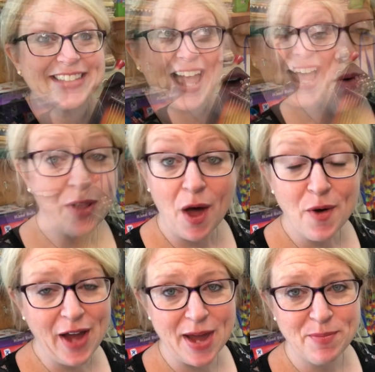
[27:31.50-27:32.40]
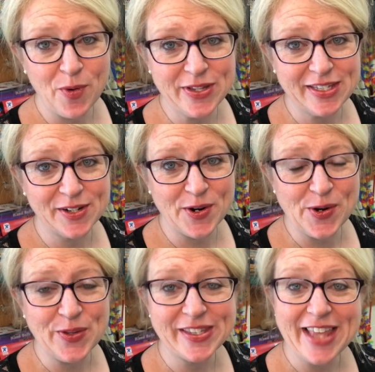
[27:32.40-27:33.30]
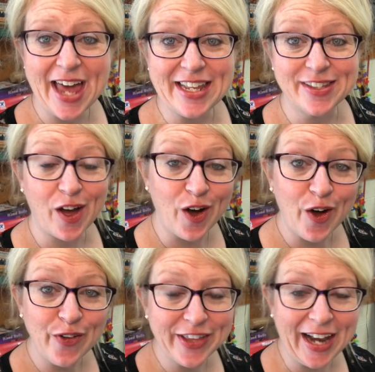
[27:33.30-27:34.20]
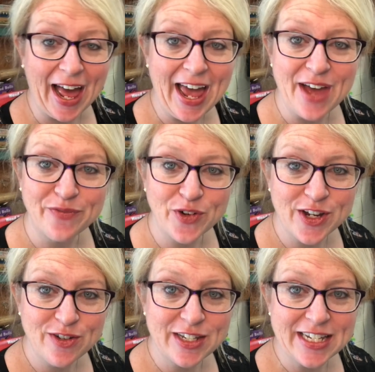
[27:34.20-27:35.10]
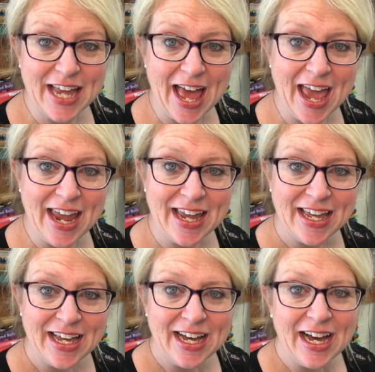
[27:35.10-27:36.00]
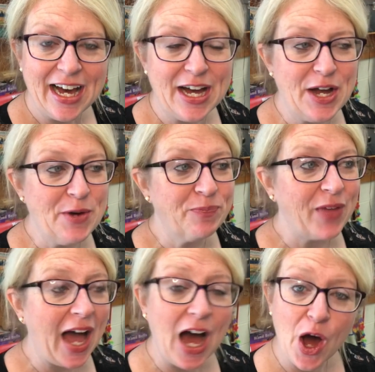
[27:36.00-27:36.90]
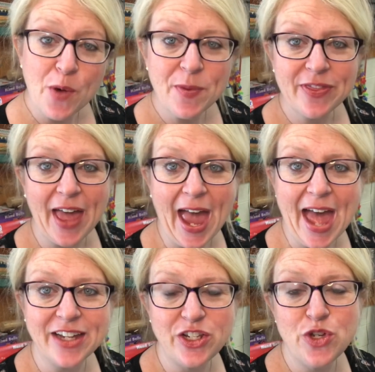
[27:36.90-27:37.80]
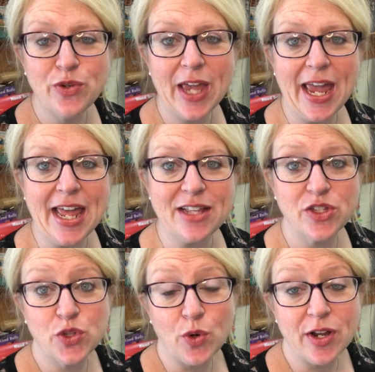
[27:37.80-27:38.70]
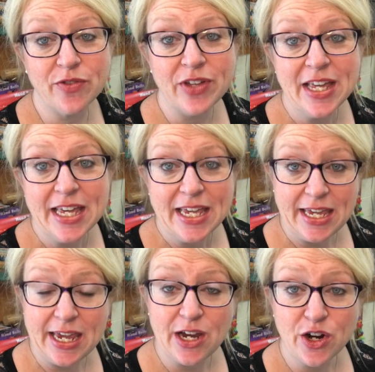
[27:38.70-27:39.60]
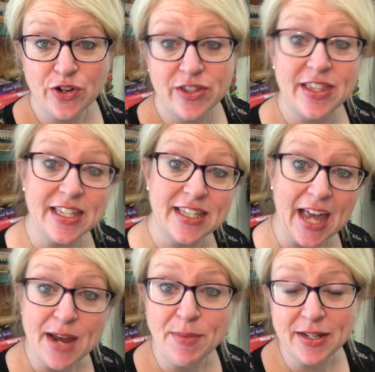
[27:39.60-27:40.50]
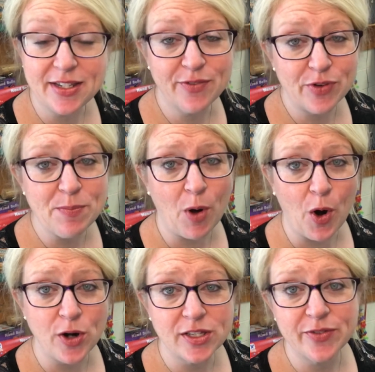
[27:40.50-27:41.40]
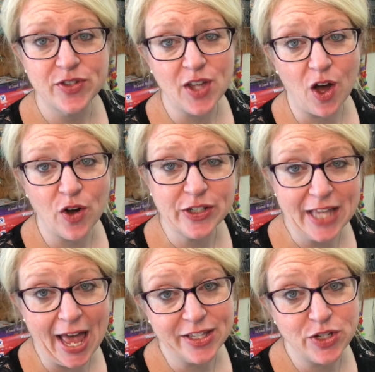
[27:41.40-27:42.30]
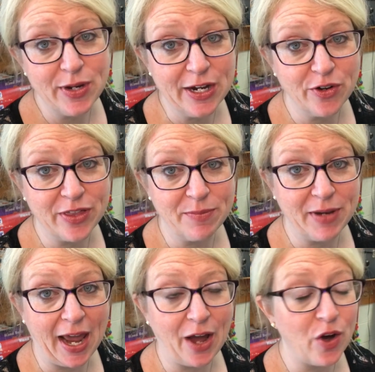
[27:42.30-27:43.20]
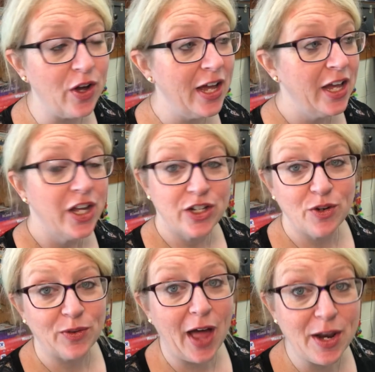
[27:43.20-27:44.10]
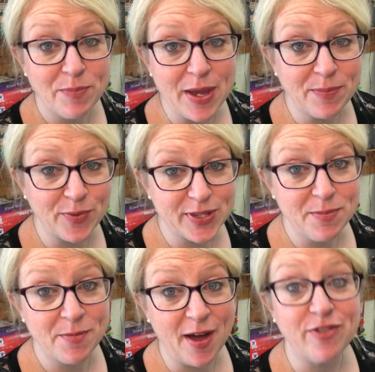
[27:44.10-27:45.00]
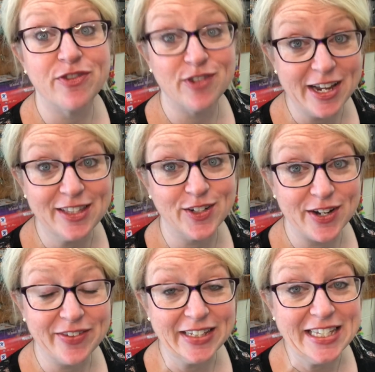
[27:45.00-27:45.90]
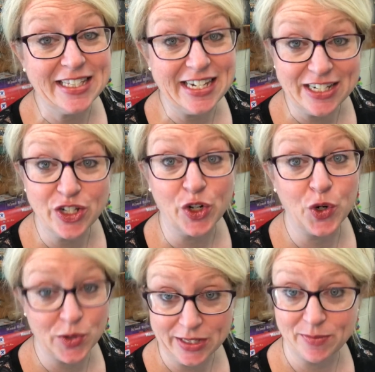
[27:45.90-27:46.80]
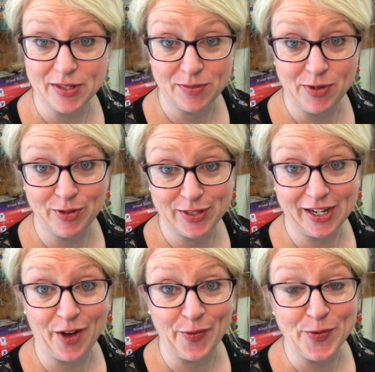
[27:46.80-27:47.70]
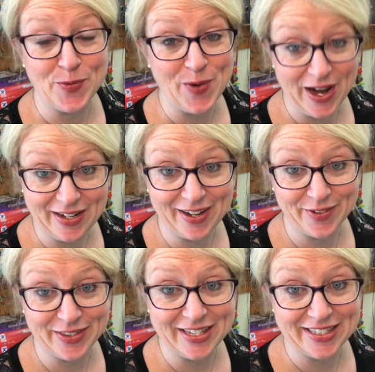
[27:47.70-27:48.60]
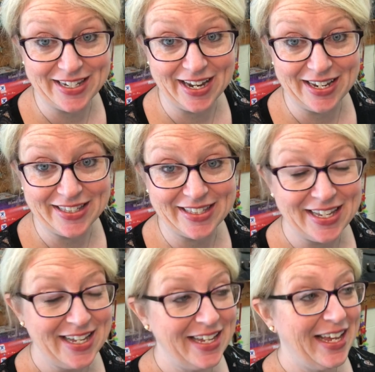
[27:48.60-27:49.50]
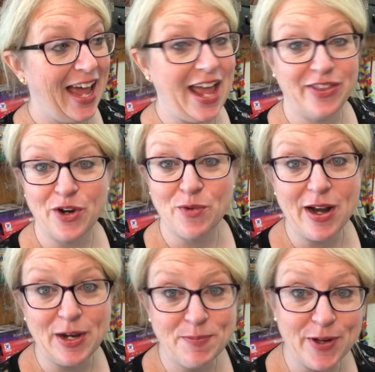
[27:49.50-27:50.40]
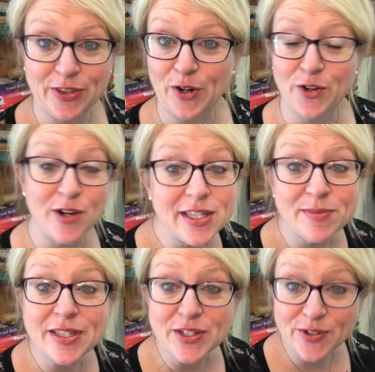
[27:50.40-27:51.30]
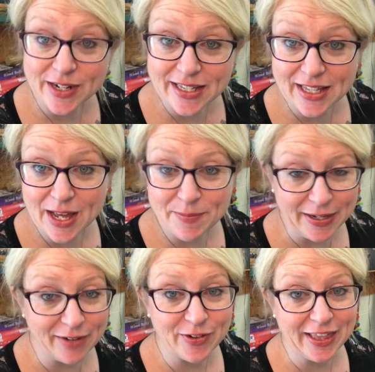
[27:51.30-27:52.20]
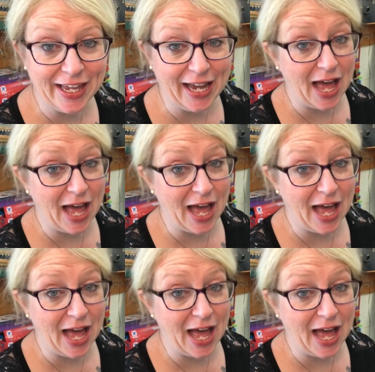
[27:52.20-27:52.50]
Well, okay, boys and girls, that is all that I have for you today. I hope that you can sort of hear the same in different parts of songs as you hear them now. You know, a lot of people, some of my friends are even listening to Christmas music on the radio these days, and they're ready to put their Christmas trees up and everything.